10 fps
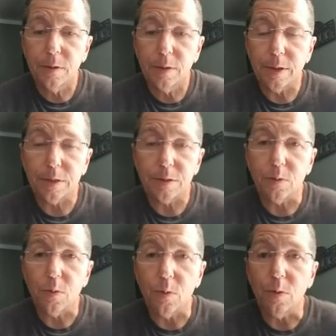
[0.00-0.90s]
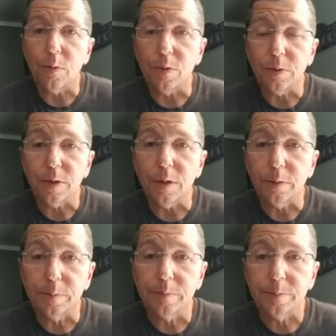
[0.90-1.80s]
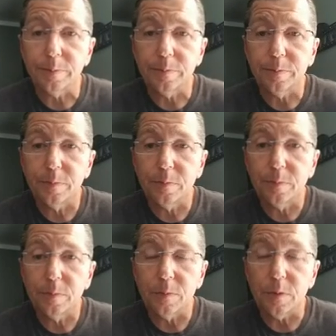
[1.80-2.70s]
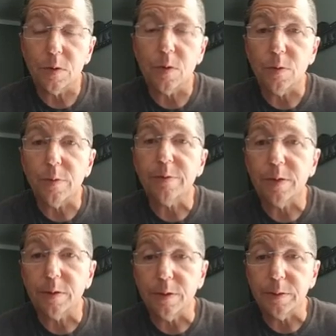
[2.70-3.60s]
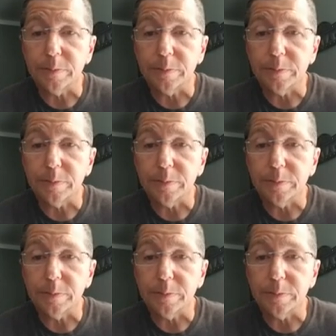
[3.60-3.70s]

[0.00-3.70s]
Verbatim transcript: That's a horrible thought. It's a horrific thought.